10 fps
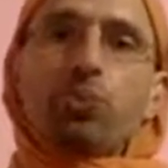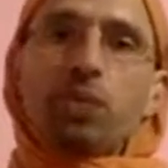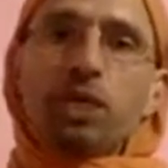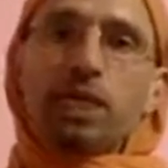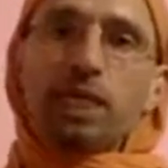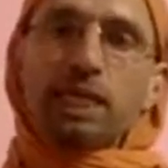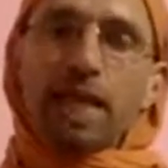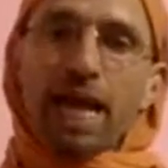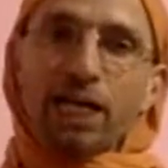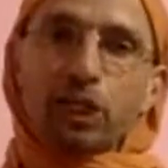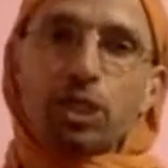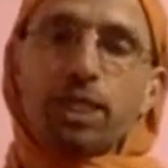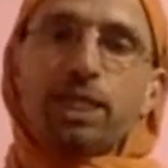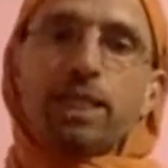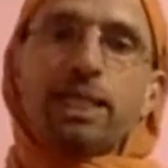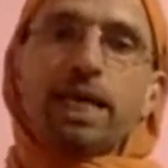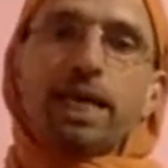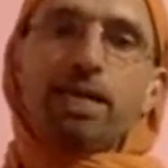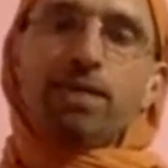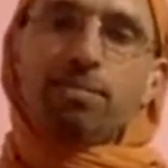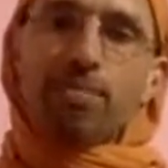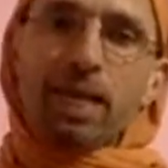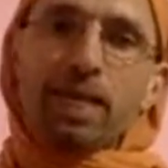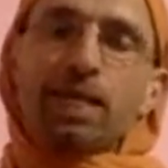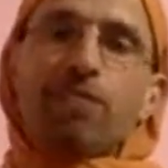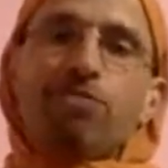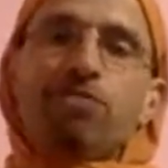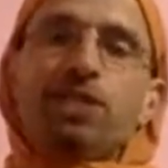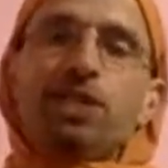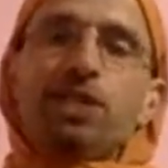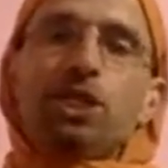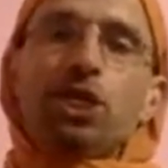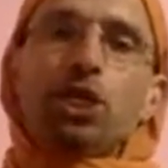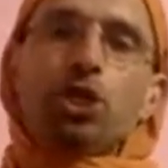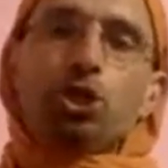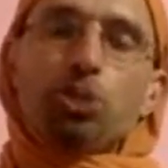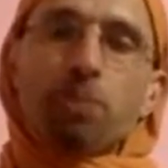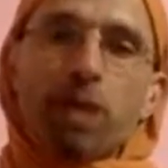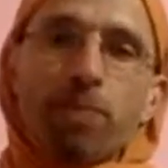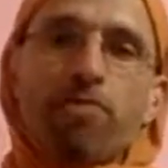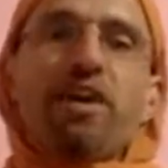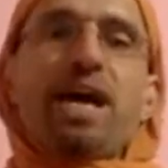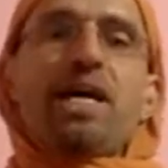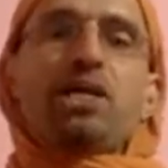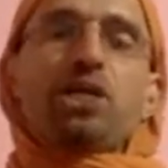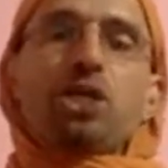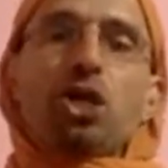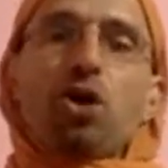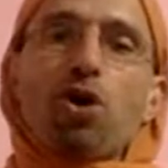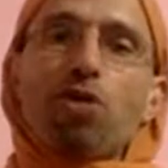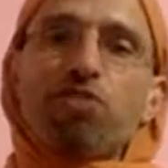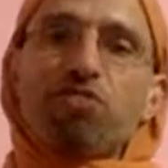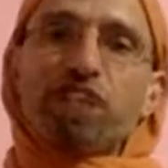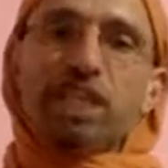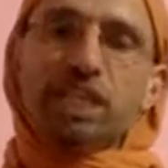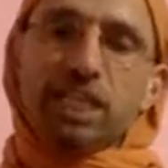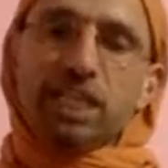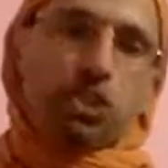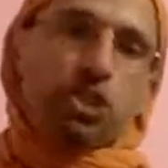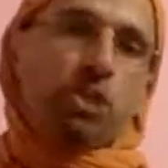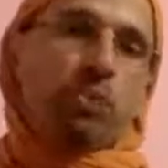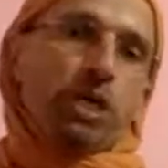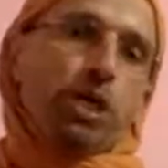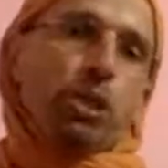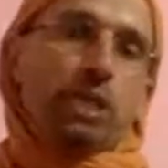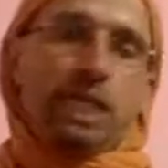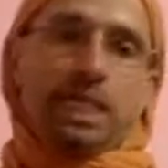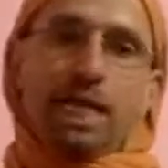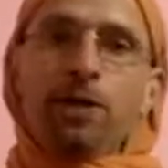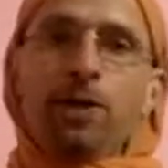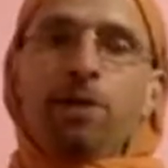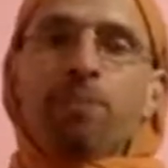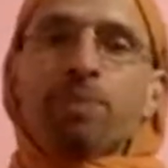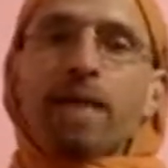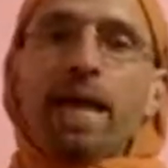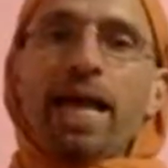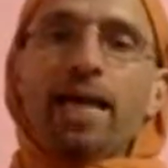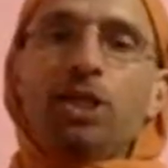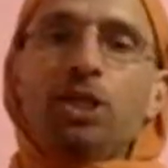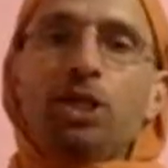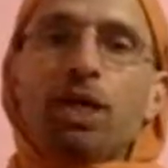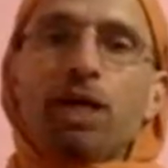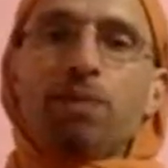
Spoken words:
we actually can make an effort to become aware of any tension we are holding there. And